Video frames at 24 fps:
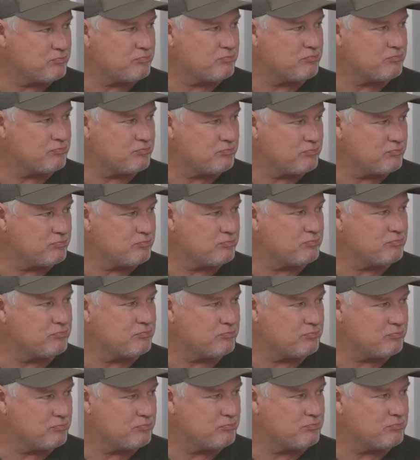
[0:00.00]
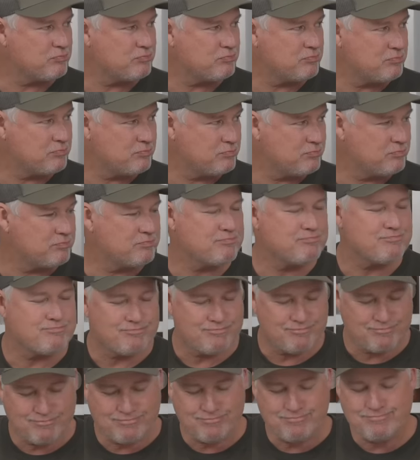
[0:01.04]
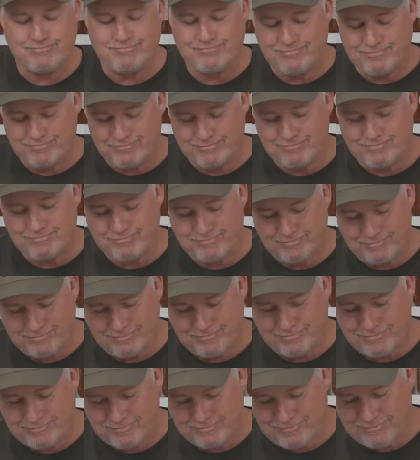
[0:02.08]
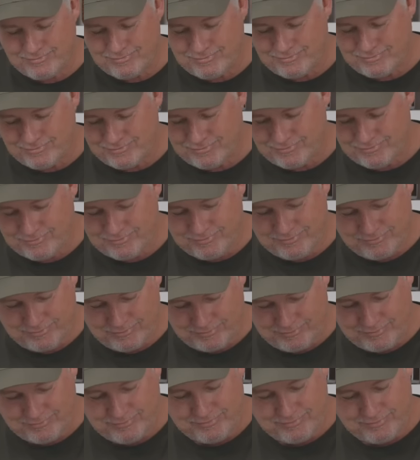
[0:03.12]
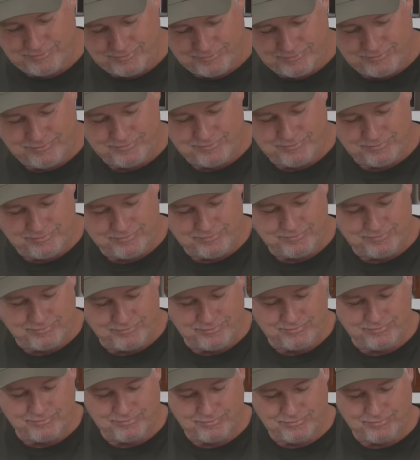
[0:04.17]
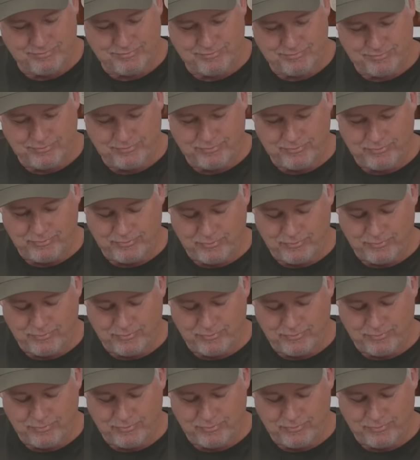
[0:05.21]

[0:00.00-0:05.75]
(silent)